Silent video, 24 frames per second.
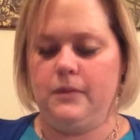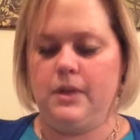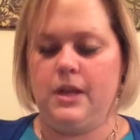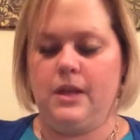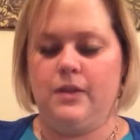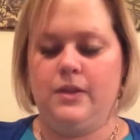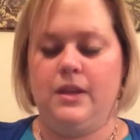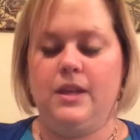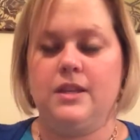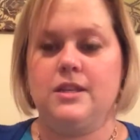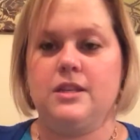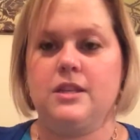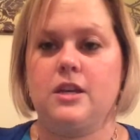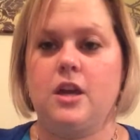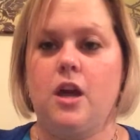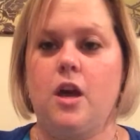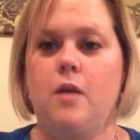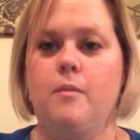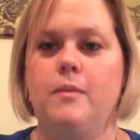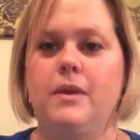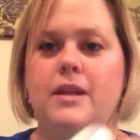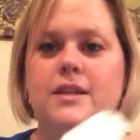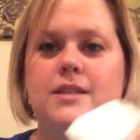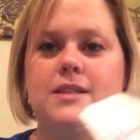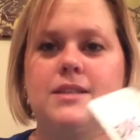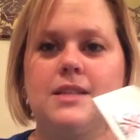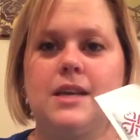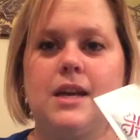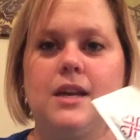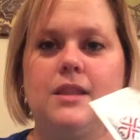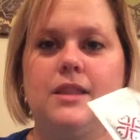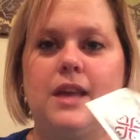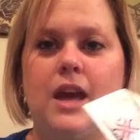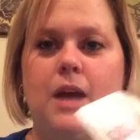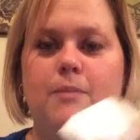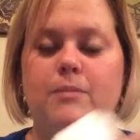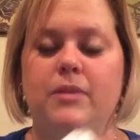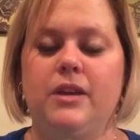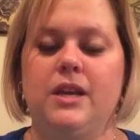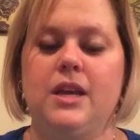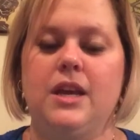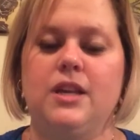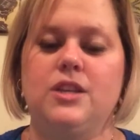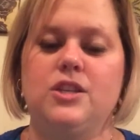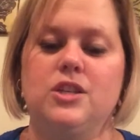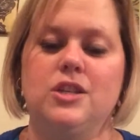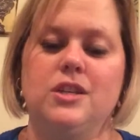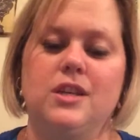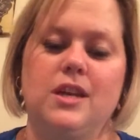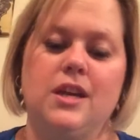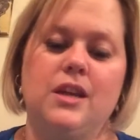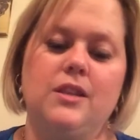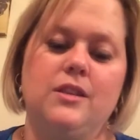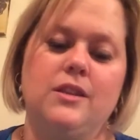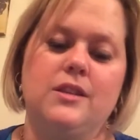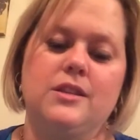And these come inside the application kit.